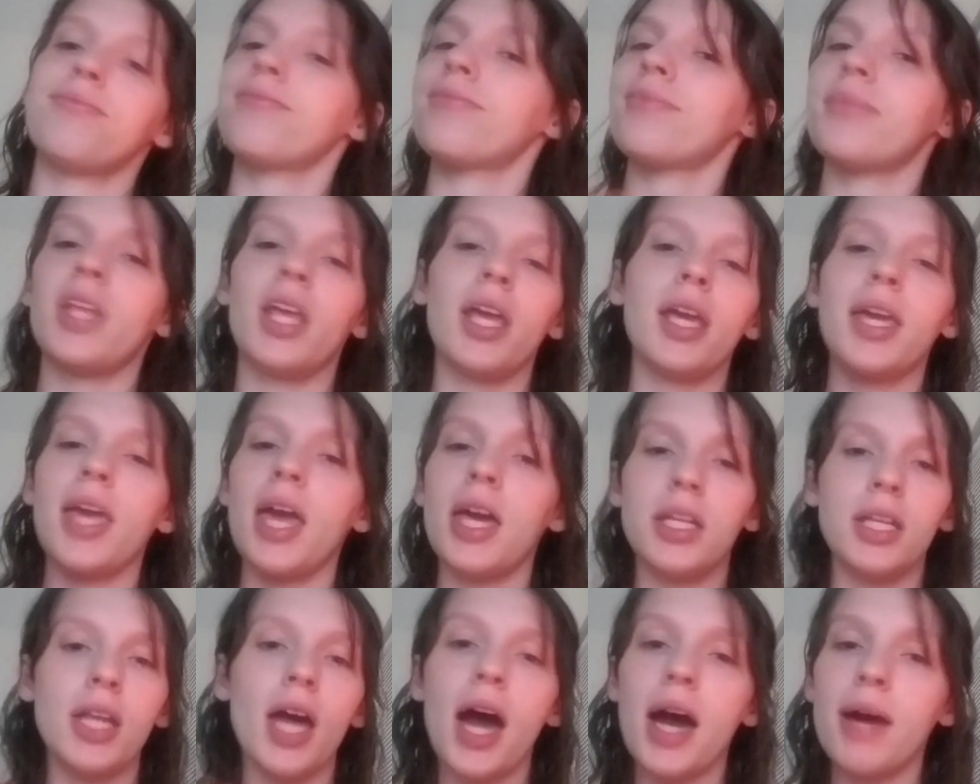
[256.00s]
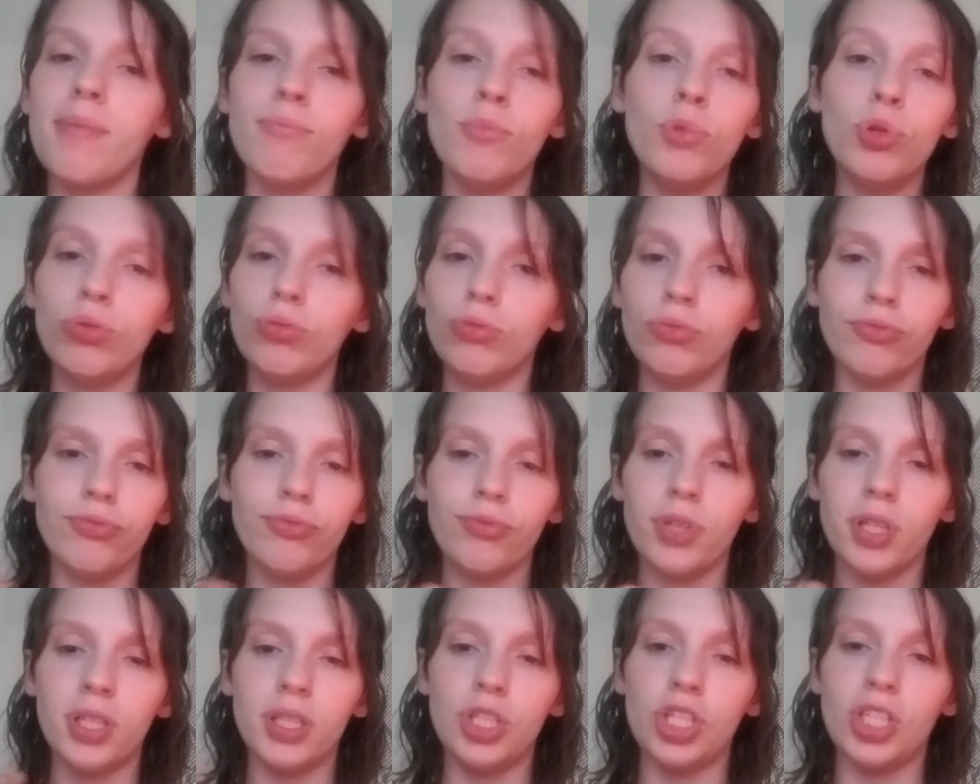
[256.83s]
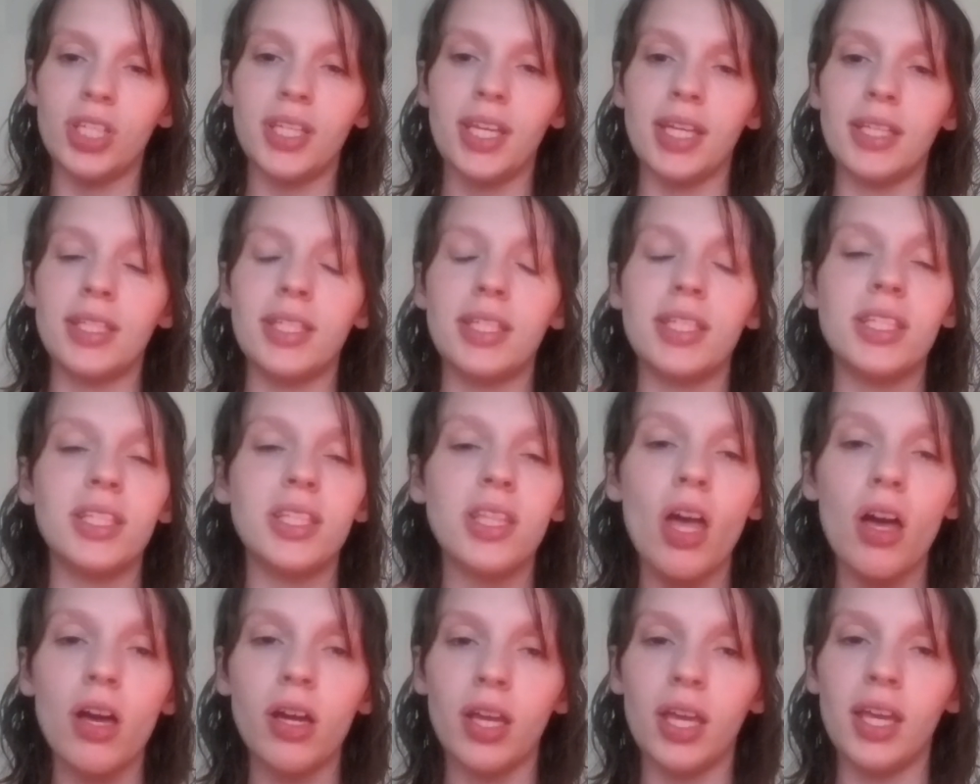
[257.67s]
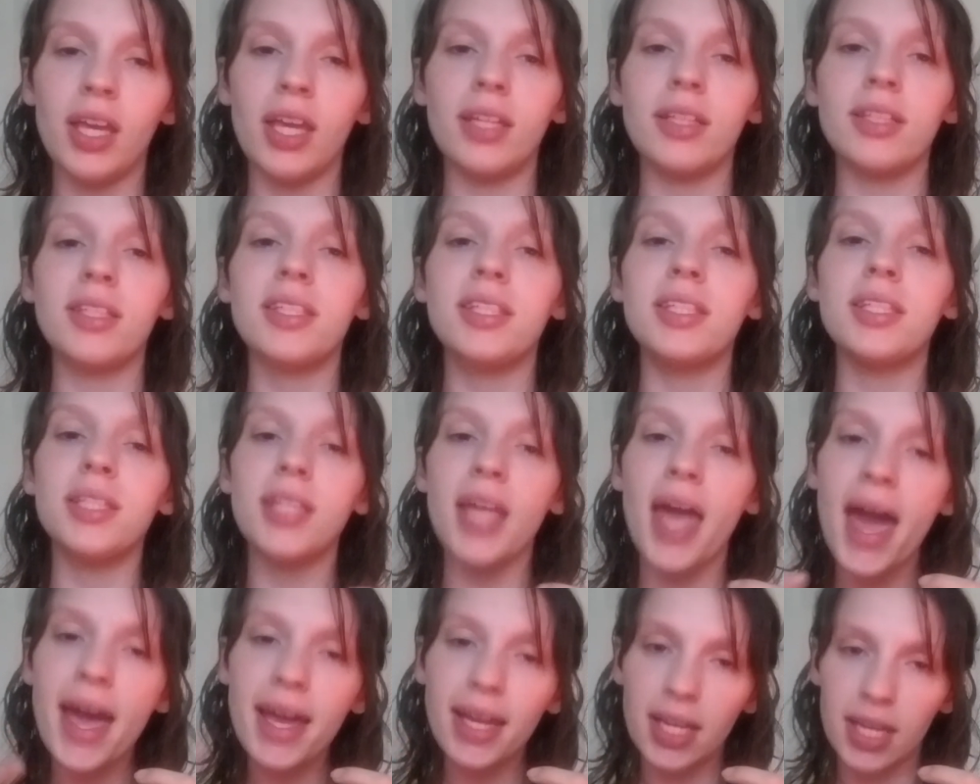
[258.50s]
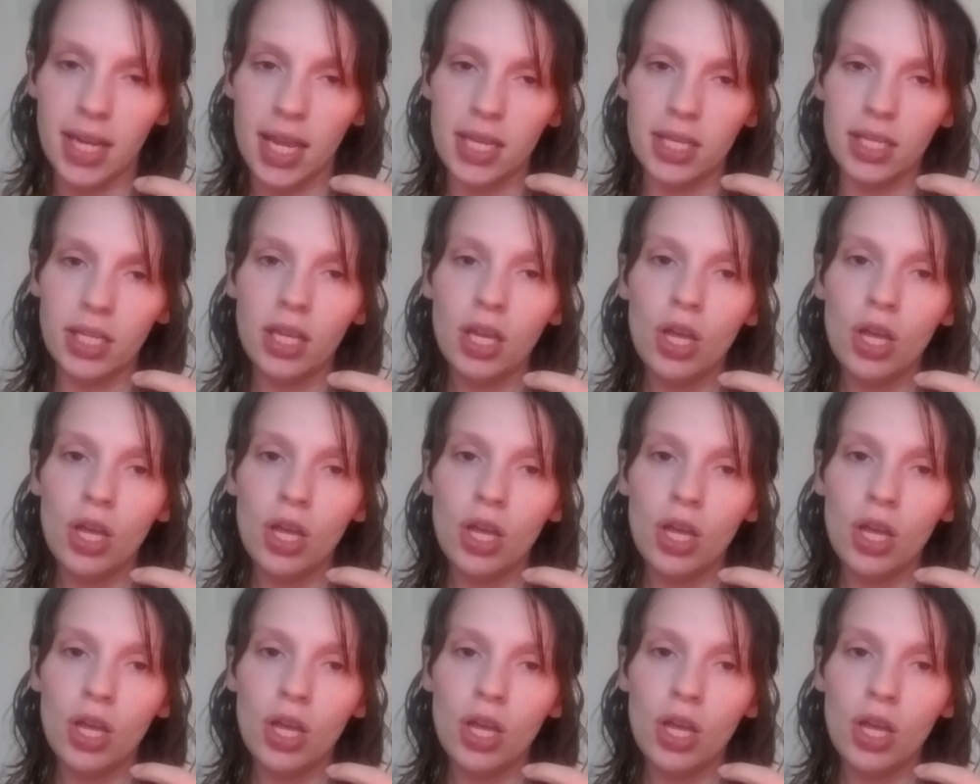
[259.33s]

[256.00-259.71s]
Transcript: it cannot move. It just gets stuck. It gets stagnant.